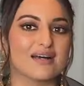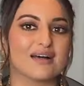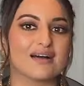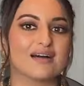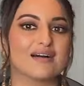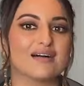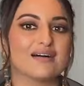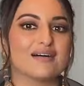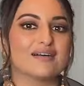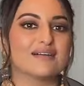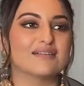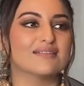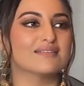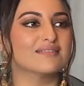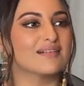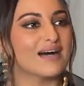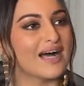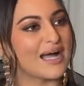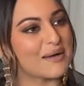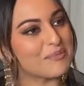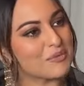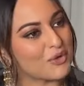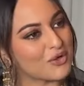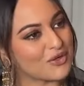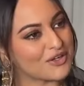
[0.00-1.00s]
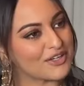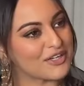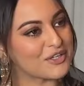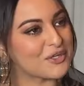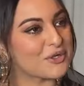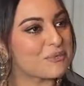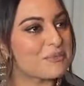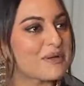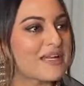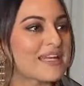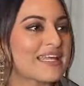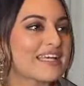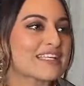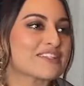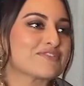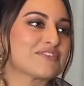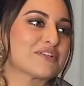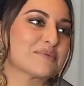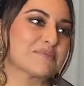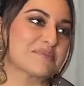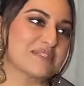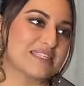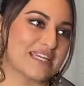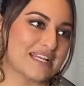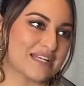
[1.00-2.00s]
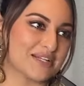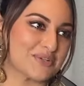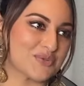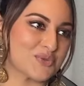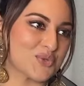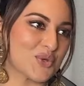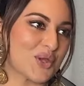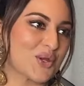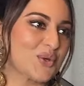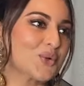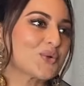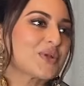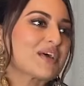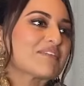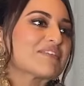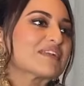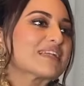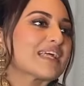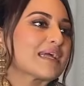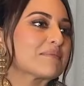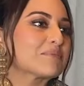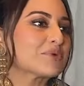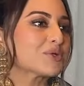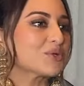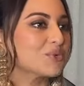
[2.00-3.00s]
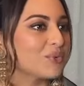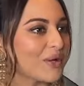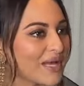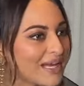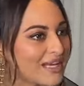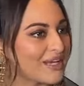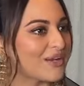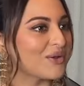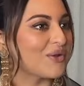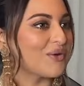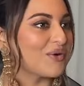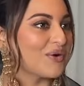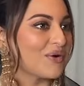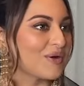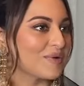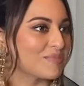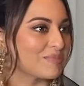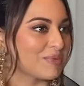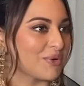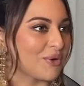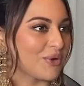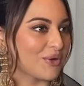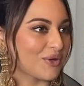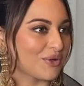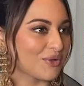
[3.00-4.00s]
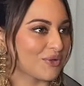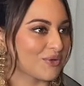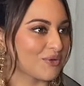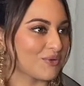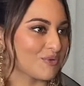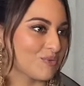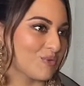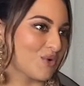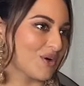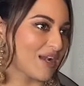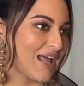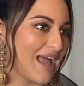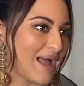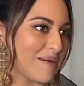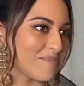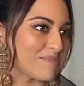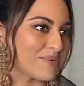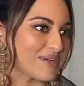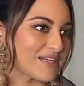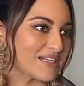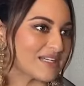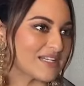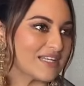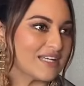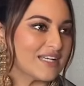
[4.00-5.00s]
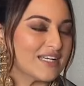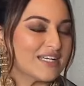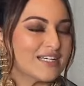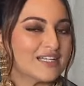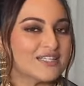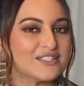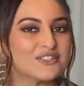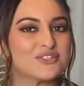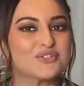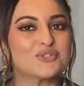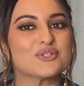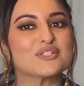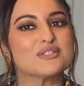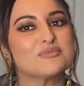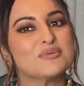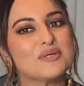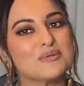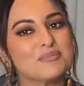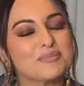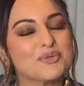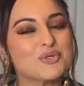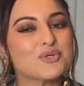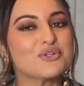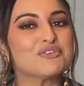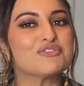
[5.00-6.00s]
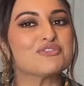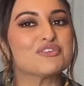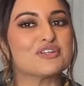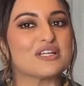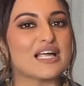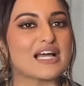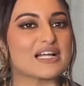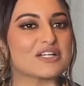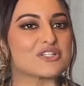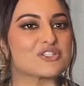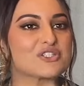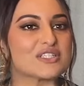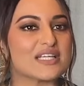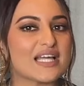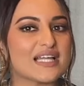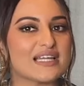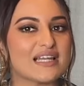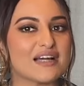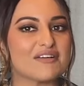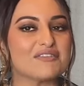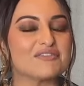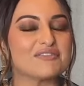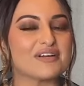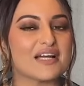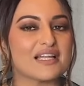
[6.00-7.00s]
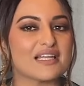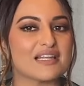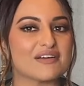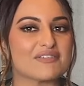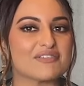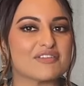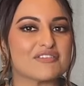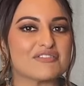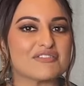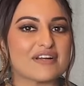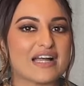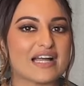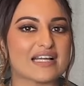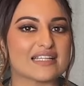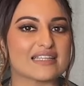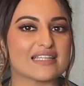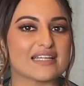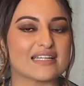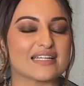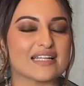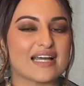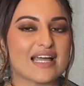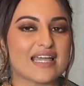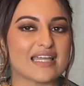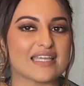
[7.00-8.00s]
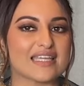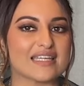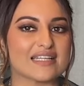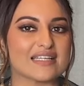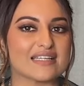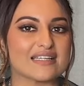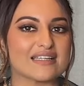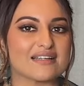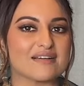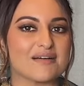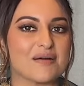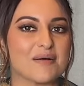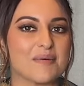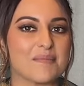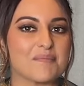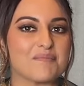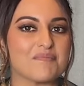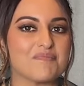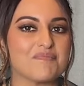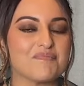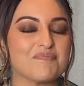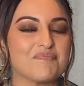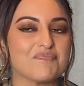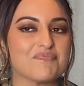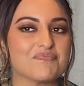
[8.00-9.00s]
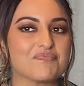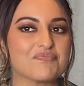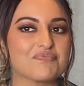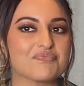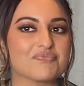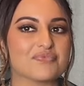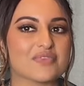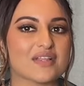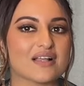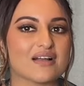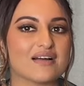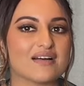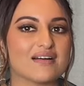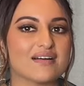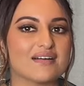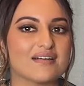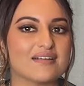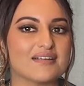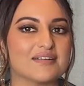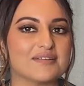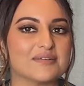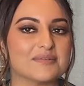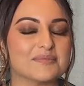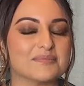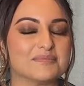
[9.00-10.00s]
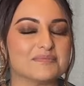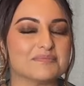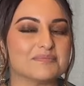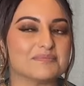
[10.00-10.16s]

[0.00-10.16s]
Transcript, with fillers: uh, I'm already on my next film set, so I don't have the time to dwell upon what happened. Right. So it's been beautiful actually. I love I love the fact that I can um, um,